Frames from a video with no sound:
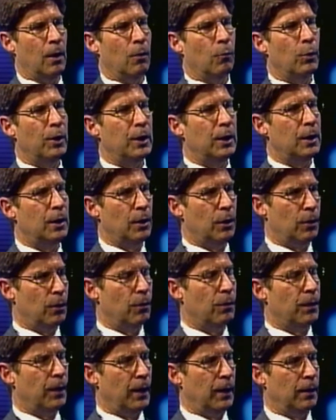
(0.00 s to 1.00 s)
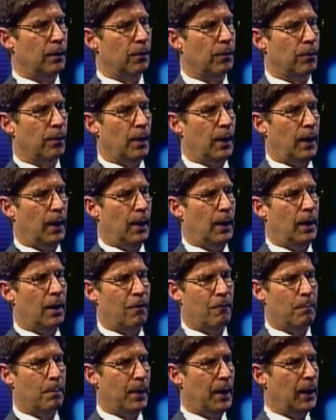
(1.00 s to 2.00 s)
We need to do things and
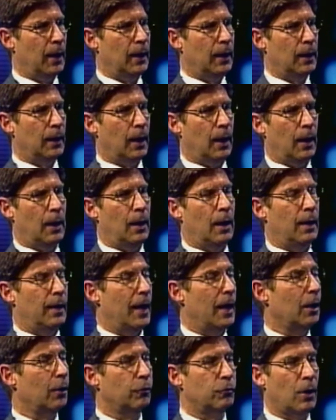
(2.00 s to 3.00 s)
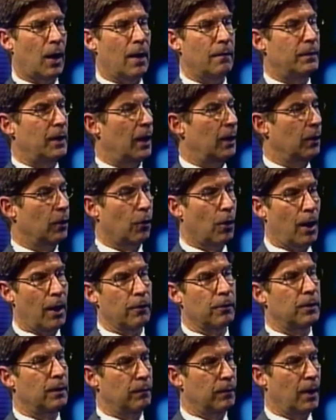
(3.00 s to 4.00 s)
have bidding, and that'll drive down the
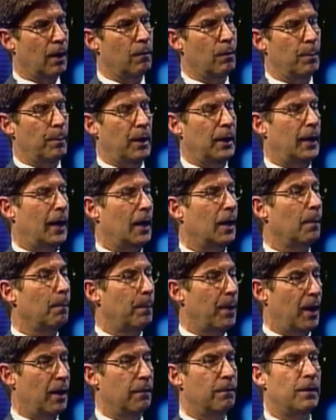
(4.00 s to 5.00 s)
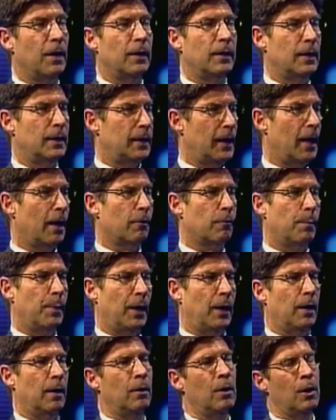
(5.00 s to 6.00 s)
cost of government, and that'll benefit the
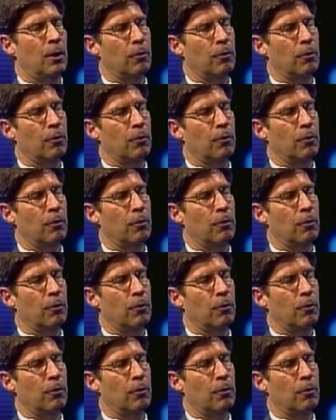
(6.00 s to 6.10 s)
taxpayer.